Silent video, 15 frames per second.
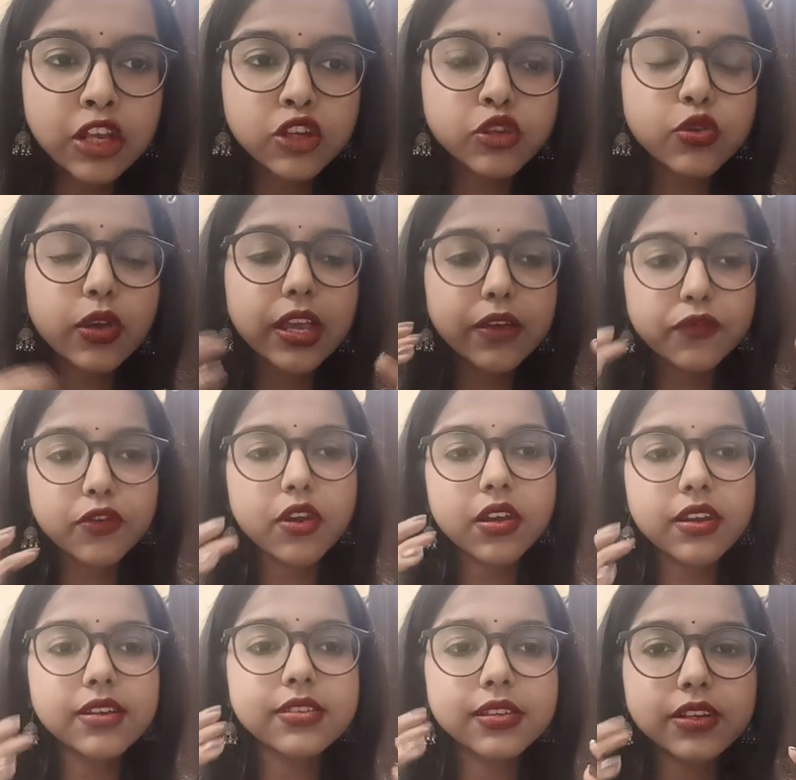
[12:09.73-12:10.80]
So if your
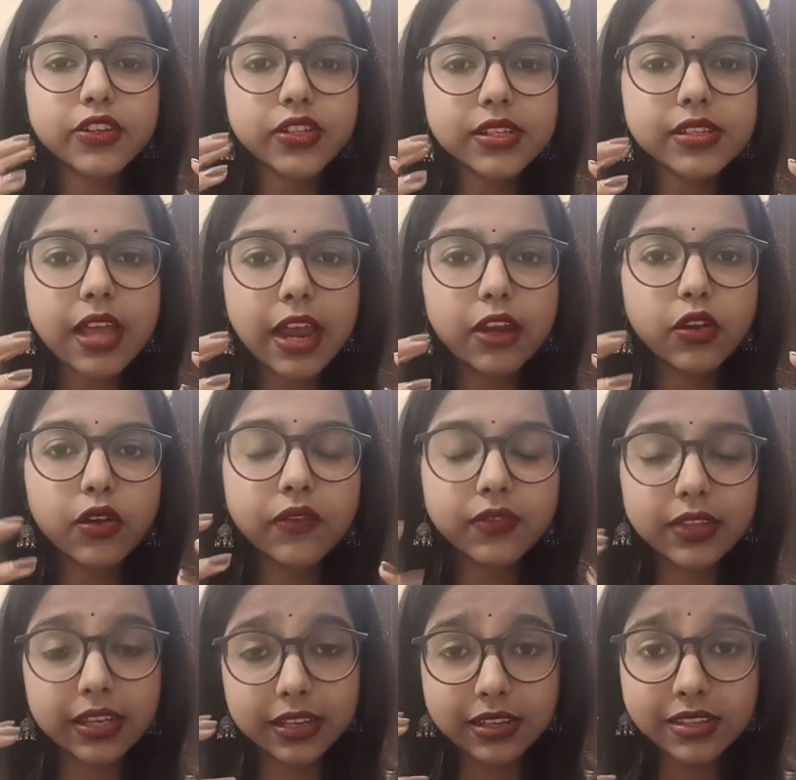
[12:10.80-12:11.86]
research is kind of
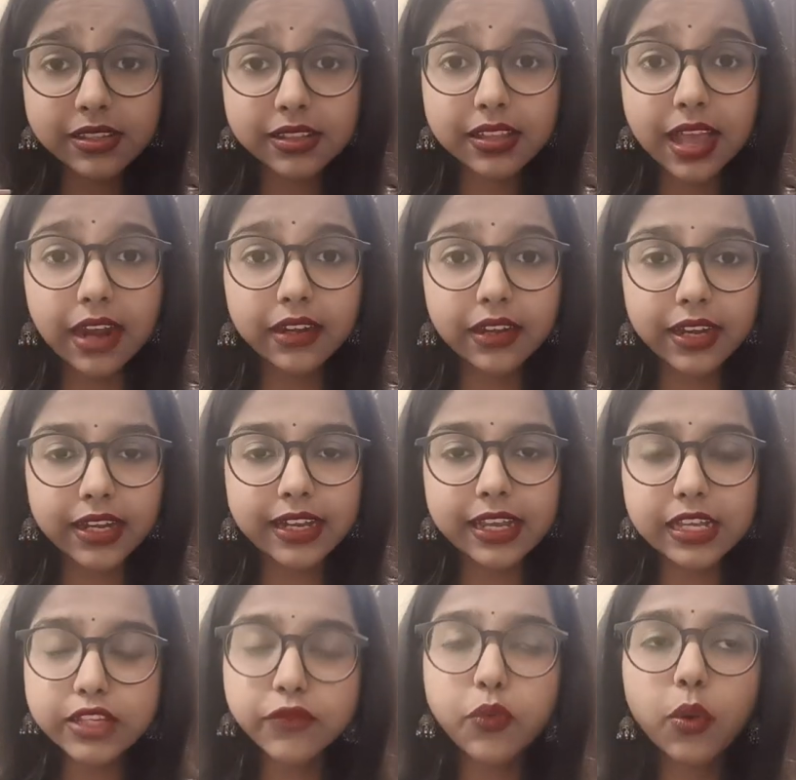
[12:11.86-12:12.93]
this, that it
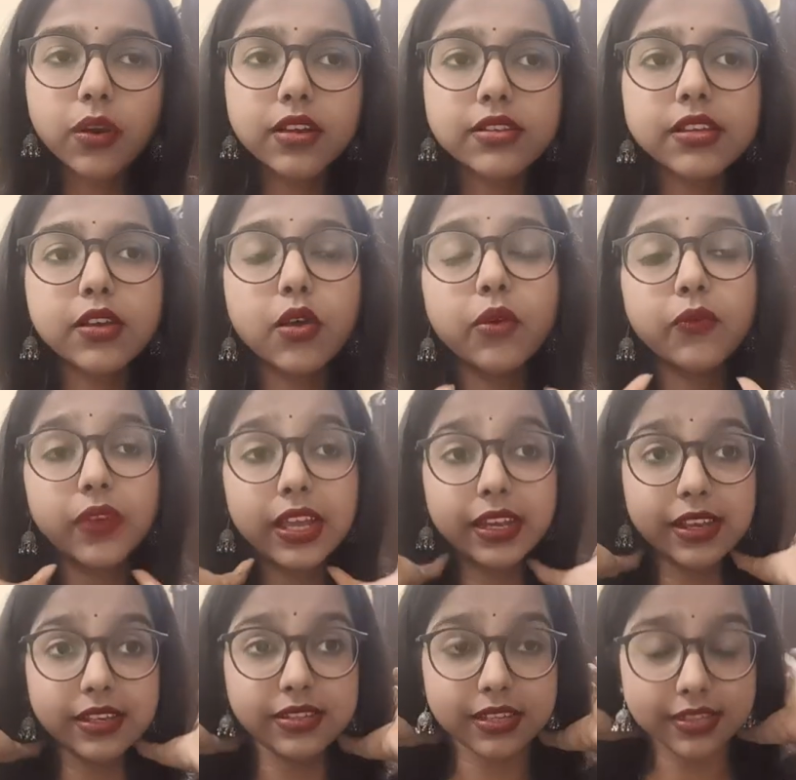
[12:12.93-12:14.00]
is focusing on
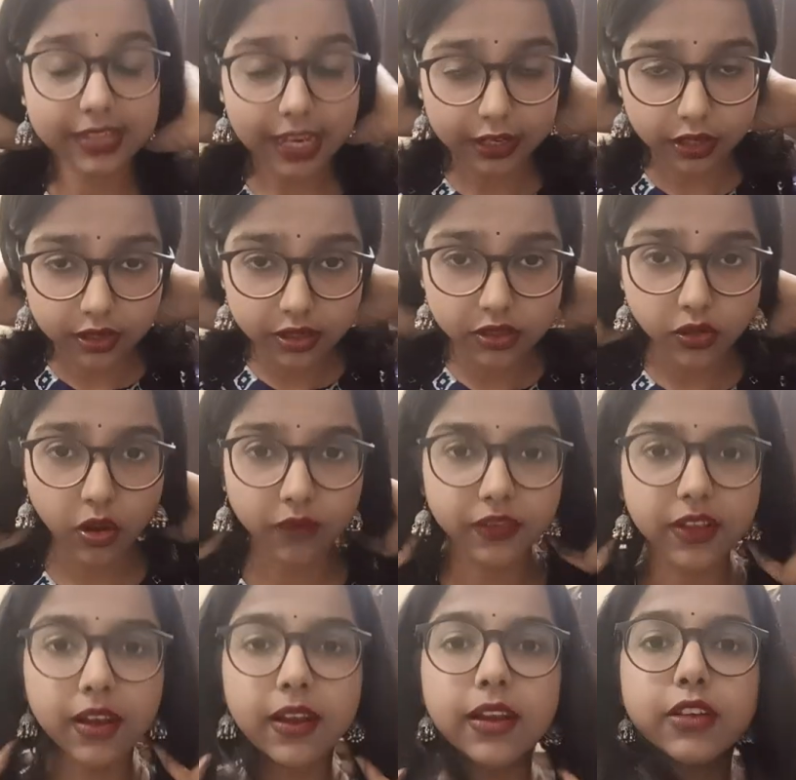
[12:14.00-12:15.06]
various sectors of
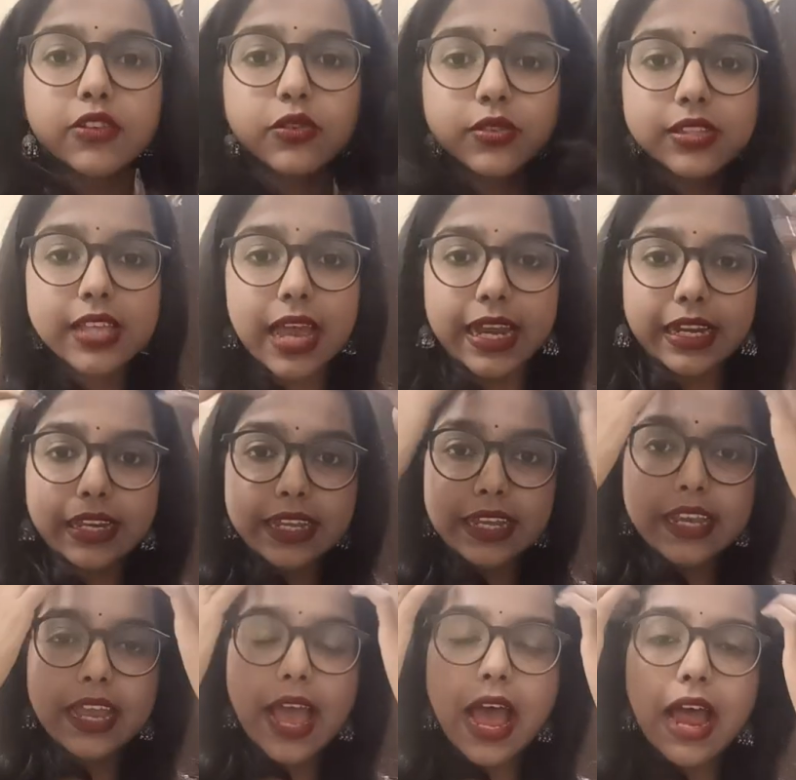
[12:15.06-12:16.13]
the
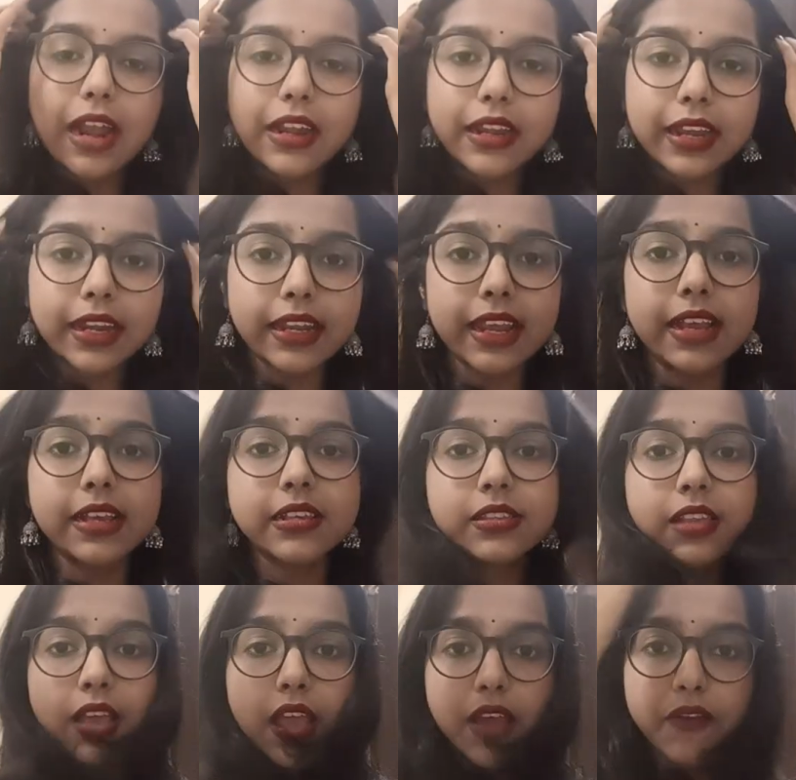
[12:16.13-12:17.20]
society and it is
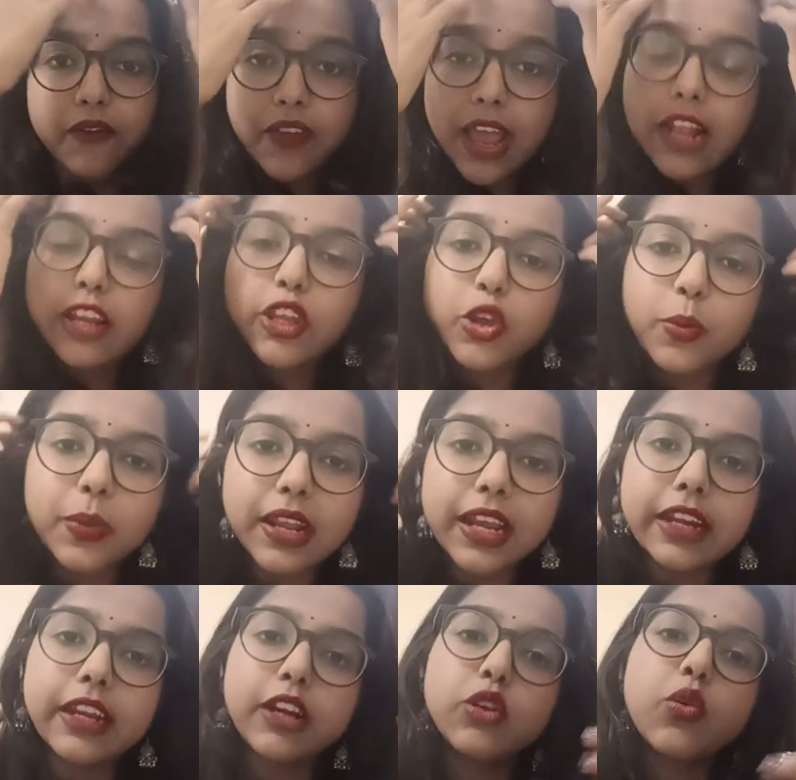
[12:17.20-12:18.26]
well
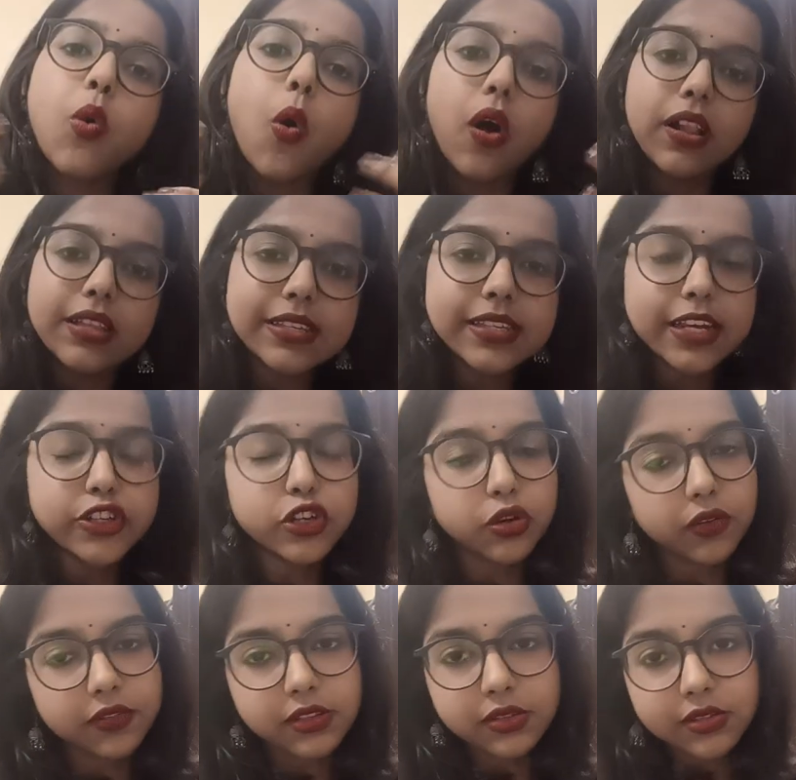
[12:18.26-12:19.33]
accumulating to all the section
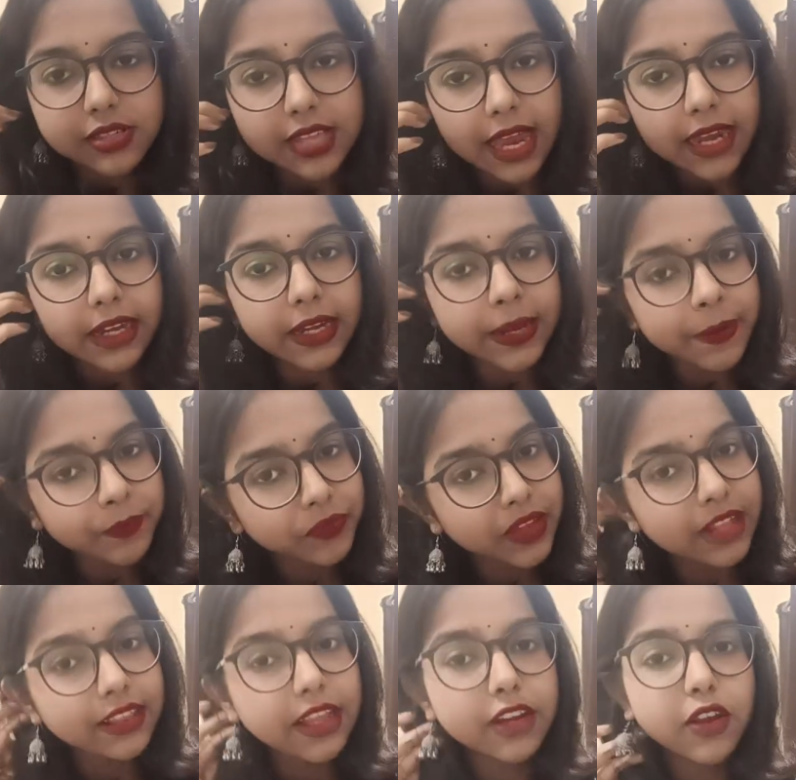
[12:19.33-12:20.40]
of the society,
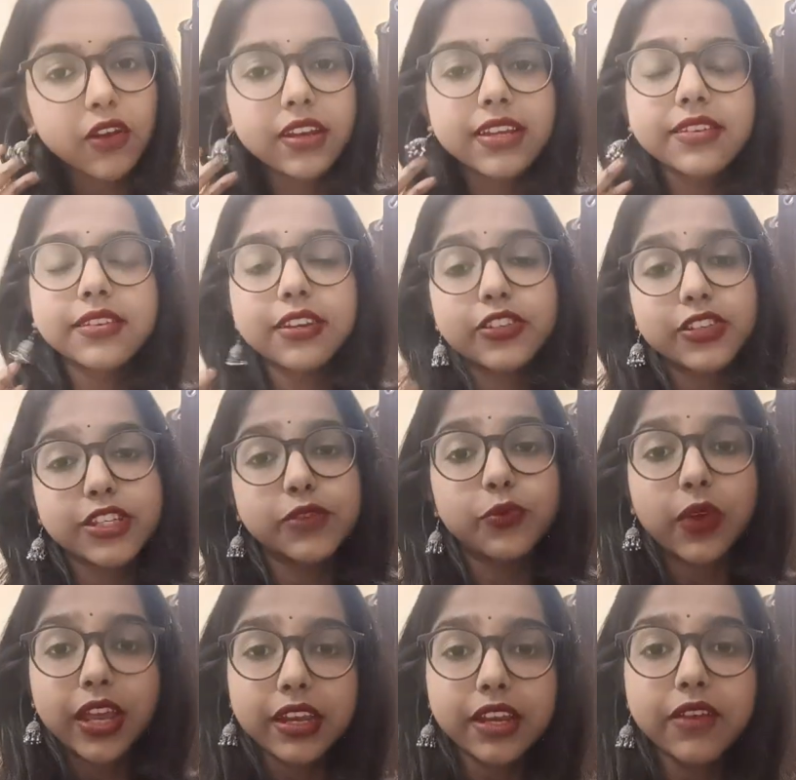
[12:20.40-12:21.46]
then your research is
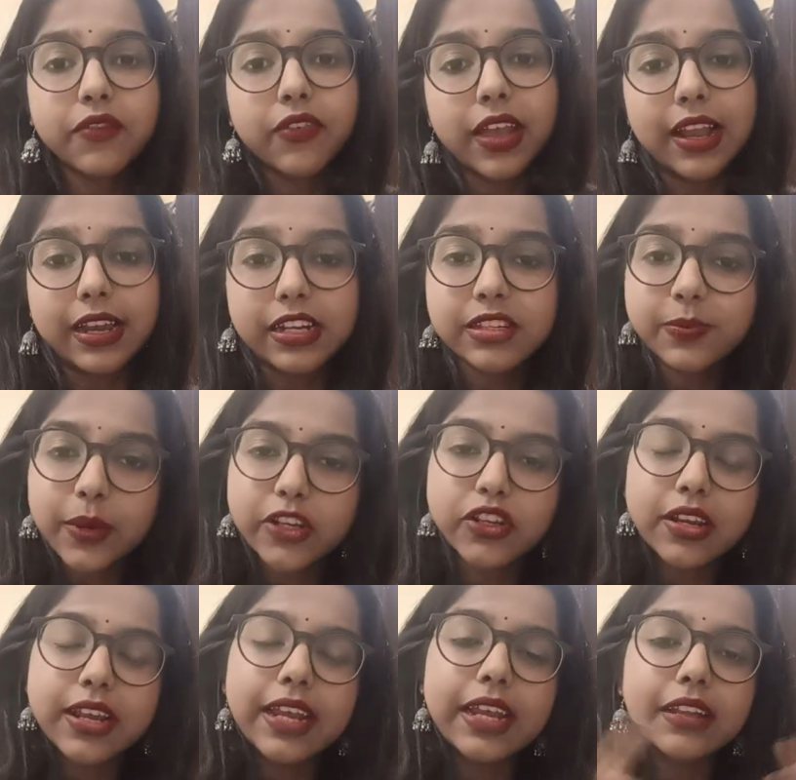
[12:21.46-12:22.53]
very well, and
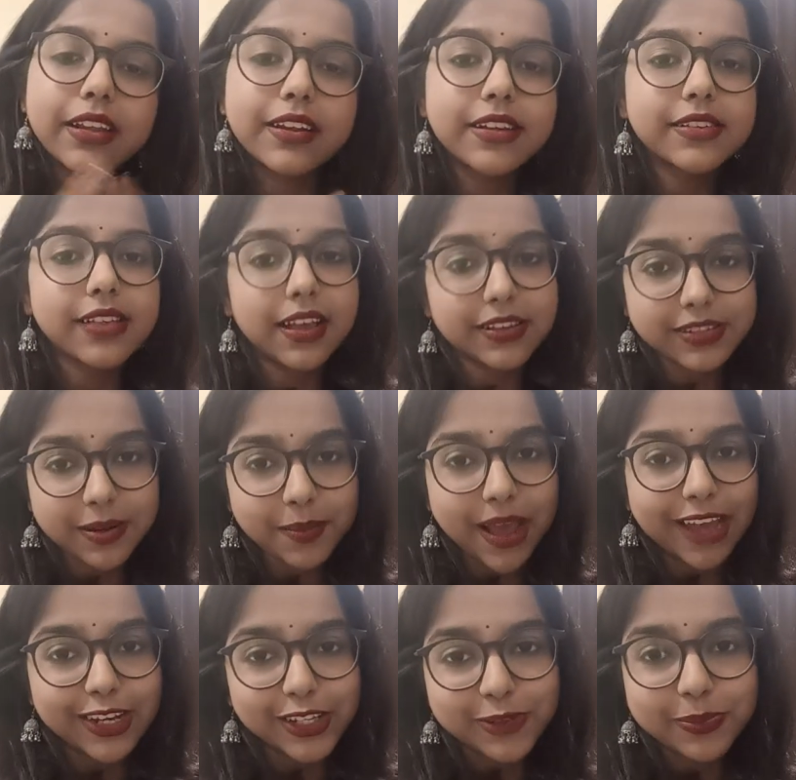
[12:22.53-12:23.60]
especially in the disaster
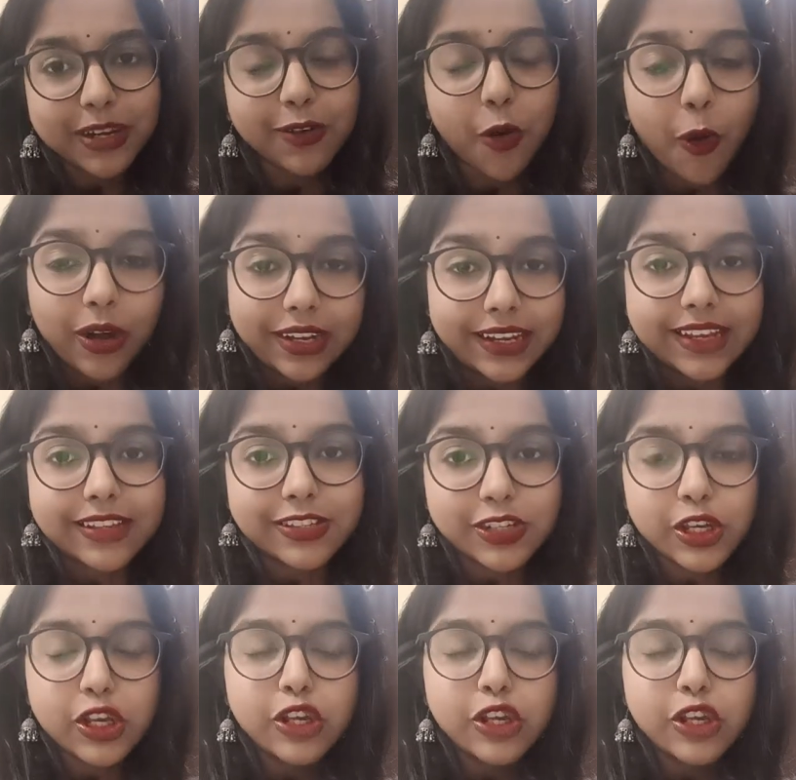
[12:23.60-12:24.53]
management context.